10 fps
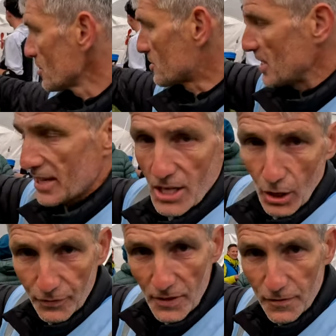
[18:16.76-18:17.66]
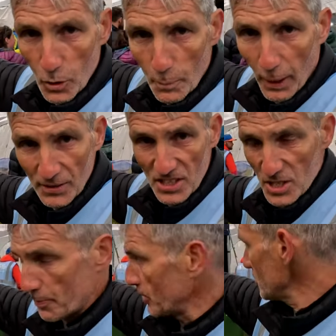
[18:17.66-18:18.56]
So tea and coffee for
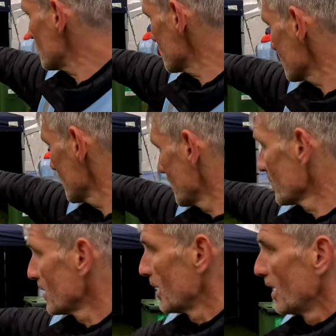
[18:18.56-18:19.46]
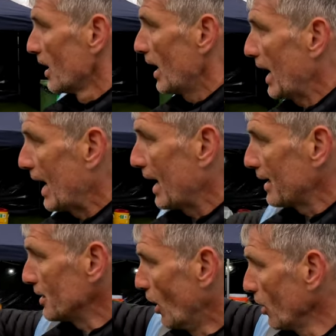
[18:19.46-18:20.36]
participants,
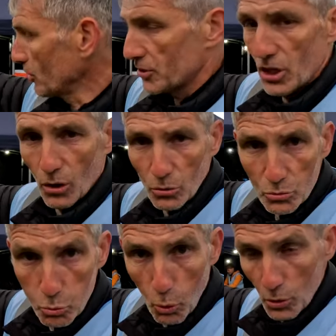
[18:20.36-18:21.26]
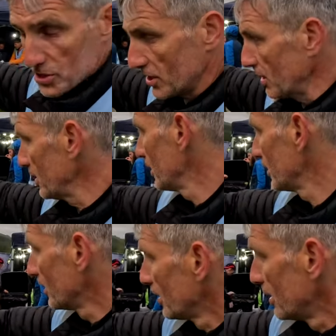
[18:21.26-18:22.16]
and hot and cold water
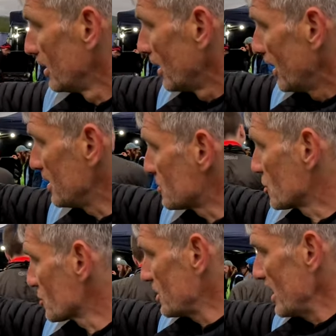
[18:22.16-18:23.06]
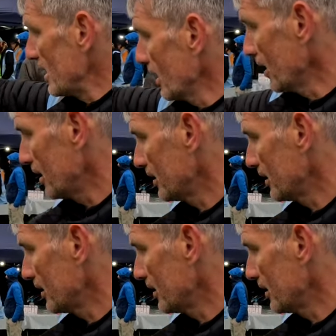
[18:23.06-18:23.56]
is just here.